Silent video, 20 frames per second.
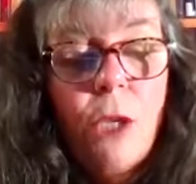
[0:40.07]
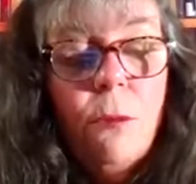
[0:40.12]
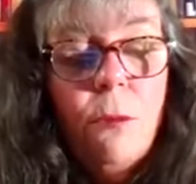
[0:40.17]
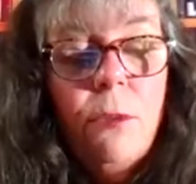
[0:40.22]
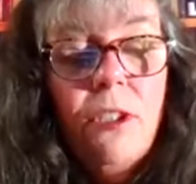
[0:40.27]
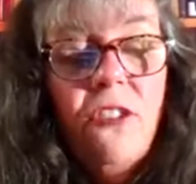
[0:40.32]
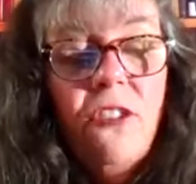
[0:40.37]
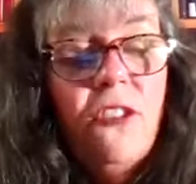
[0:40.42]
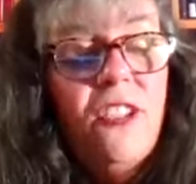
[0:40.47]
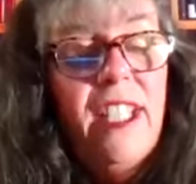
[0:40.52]

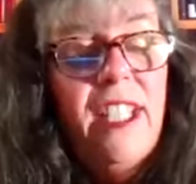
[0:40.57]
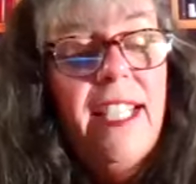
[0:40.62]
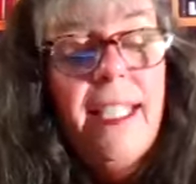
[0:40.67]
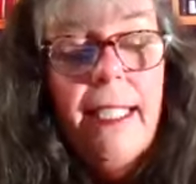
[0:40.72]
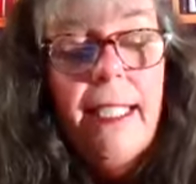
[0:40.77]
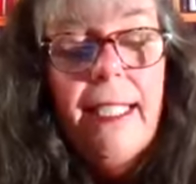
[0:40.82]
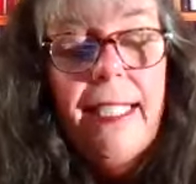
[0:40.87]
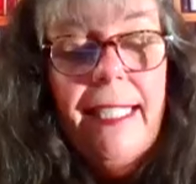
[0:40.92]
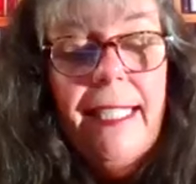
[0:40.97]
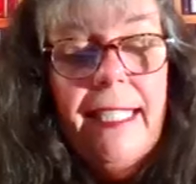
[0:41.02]

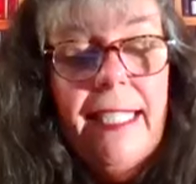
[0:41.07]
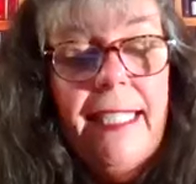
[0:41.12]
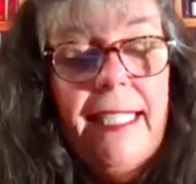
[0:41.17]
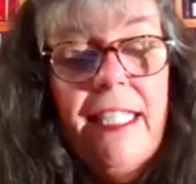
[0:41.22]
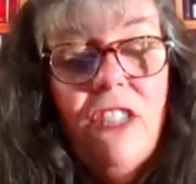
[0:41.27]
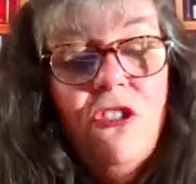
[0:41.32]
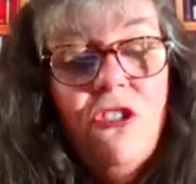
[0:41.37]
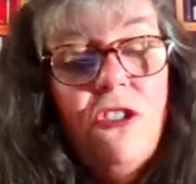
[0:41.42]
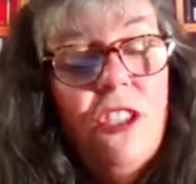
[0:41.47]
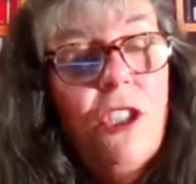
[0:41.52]
Christina
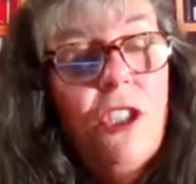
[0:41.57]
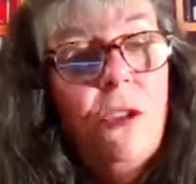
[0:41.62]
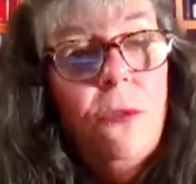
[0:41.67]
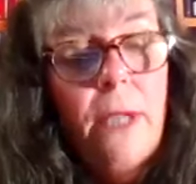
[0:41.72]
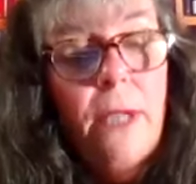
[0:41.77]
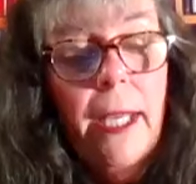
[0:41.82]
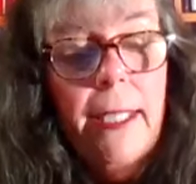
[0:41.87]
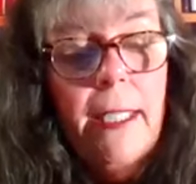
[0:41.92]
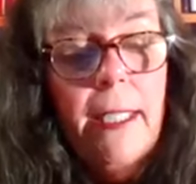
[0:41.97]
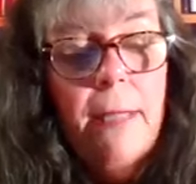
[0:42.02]
initially
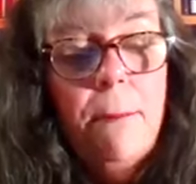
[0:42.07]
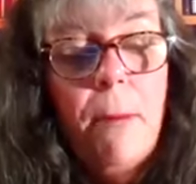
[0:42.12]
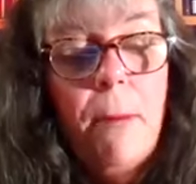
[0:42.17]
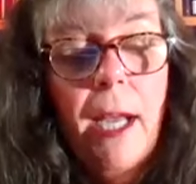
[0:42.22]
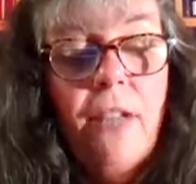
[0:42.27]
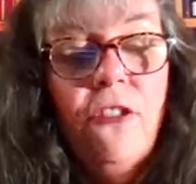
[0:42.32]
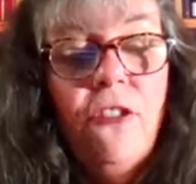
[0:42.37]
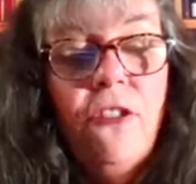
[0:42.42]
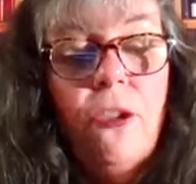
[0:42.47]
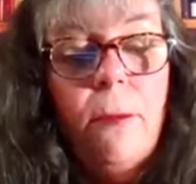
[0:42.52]
created
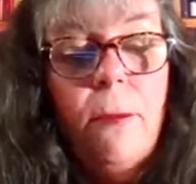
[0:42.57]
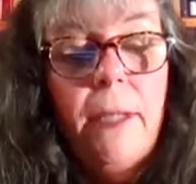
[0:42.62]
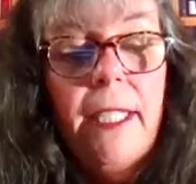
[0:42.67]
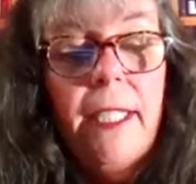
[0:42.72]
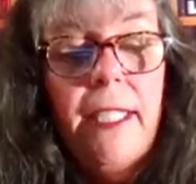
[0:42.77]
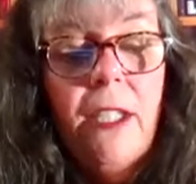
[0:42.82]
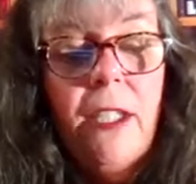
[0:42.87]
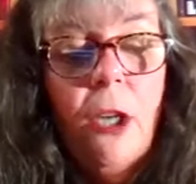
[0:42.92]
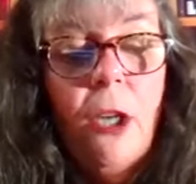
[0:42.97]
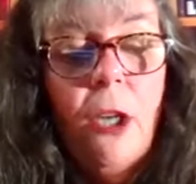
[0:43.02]
Monster
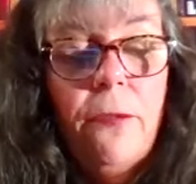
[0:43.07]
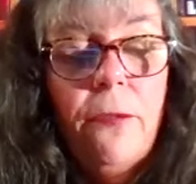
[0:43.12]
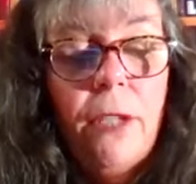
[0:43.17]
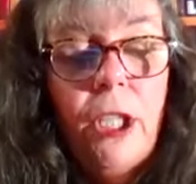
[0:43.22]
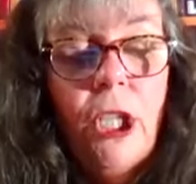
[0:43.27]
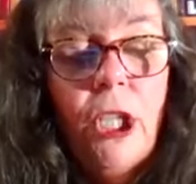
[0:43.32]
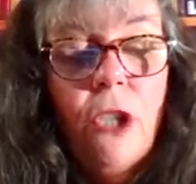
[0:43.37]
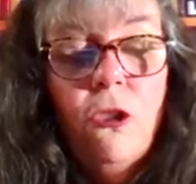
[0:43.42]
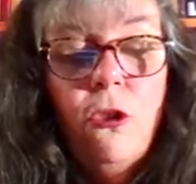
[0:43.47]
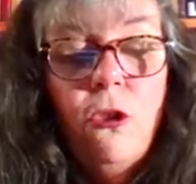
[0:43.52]
Mini Golf
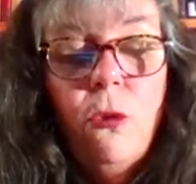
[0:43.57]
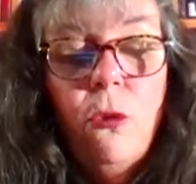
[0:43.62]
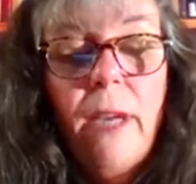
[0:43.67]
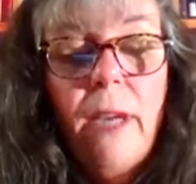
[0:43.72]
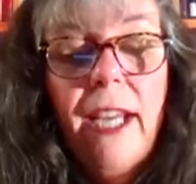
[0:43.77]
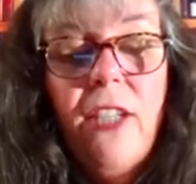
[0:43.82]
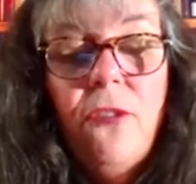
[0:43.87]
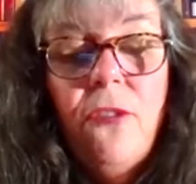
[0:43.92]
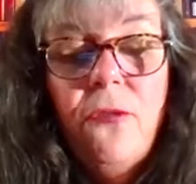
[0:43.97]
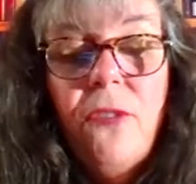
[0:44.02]
to
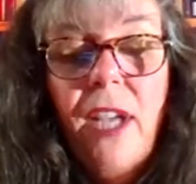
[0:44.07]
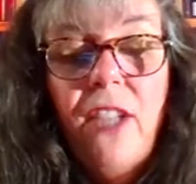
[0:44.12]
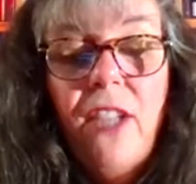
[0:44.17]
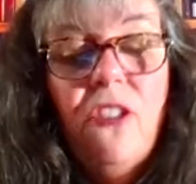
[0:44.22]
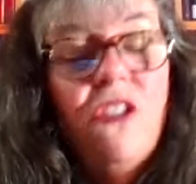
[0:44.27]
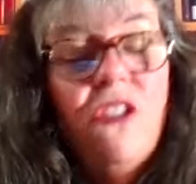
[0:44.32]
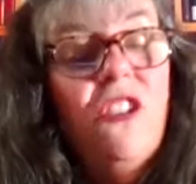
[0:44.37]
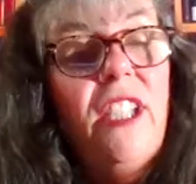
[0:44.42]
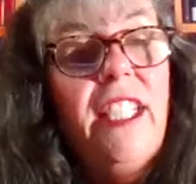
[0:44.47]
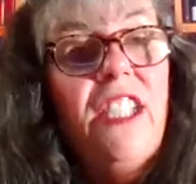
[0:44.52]
raise
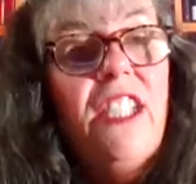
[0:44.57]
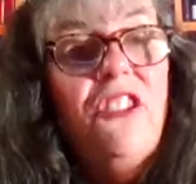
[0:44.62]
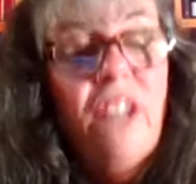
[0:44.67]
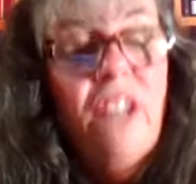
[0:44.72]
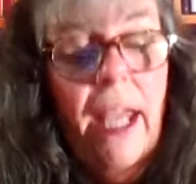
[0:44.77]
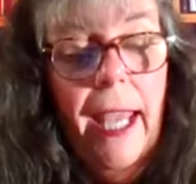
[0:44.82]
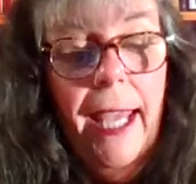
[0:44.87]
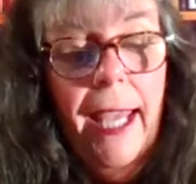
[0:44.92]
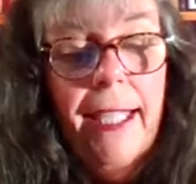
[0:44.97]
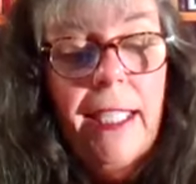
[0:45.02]
funds needed
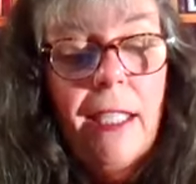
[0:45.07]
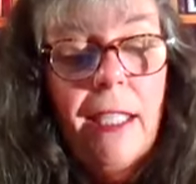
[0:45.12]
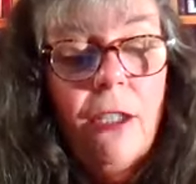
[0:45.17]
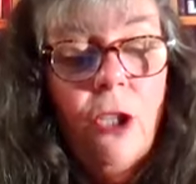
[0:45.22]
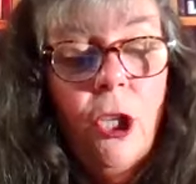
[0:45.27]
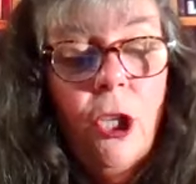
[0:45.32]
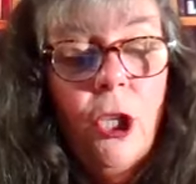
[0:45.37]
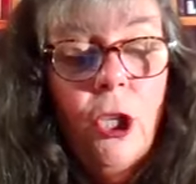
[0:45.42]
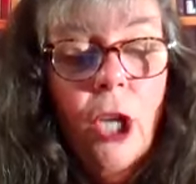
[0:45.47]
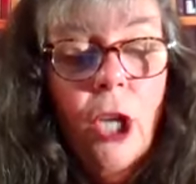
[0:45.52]
to edit
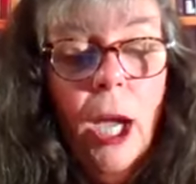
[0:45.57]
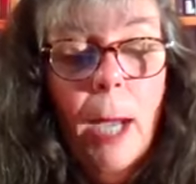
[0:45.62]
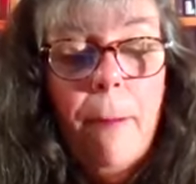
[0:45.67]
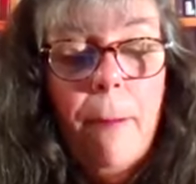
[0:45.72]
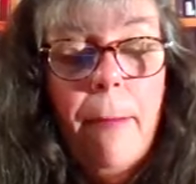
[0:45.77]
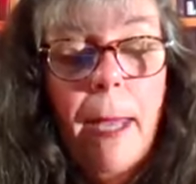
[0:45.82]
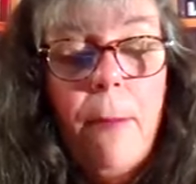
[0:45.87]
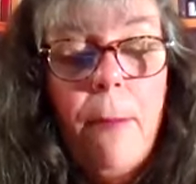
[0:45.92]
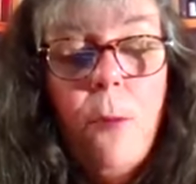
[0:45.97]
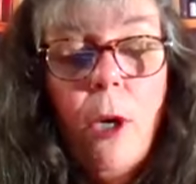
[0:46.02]
a
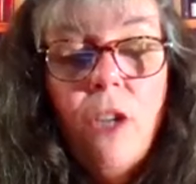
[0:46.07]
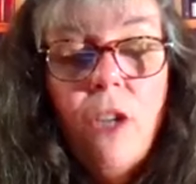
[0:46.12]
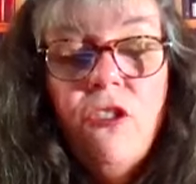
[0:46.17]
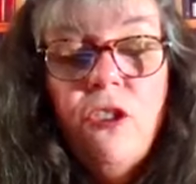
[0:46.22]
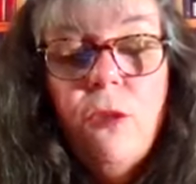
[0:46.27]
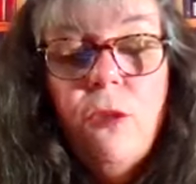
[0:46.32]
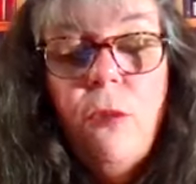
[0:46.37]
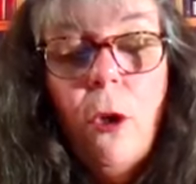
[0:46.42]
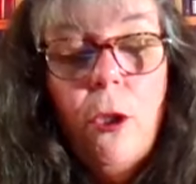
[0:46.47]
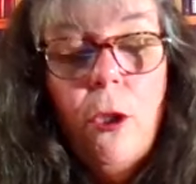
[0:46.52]
memoir
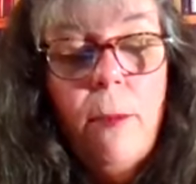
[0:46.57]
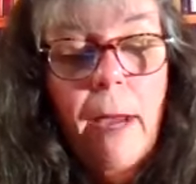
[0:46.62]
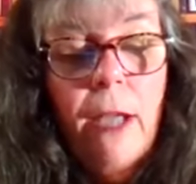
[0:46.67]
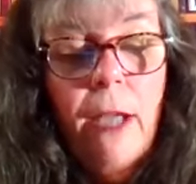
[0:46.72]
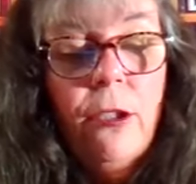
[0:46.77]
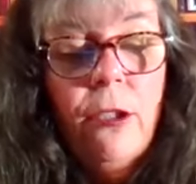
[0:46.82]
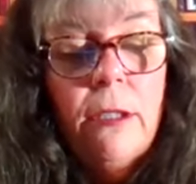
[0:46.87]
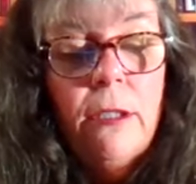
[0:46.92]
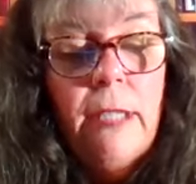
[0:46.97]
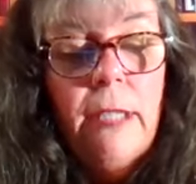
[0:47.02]
she wrote
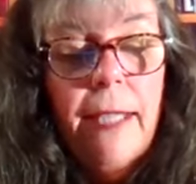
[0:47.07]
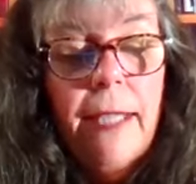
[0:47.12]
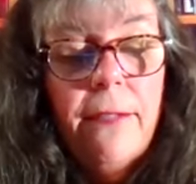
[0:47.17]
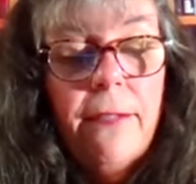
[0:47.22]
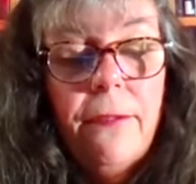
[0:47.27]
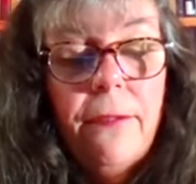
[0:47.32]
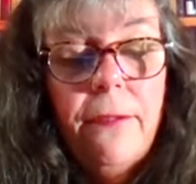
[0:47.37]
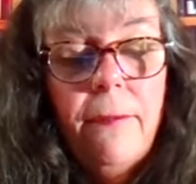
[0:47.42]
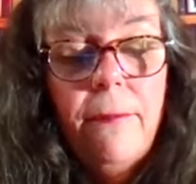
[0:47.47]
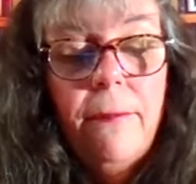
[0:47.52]
about her
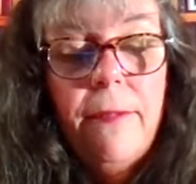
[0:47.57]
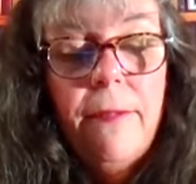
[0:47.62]
life.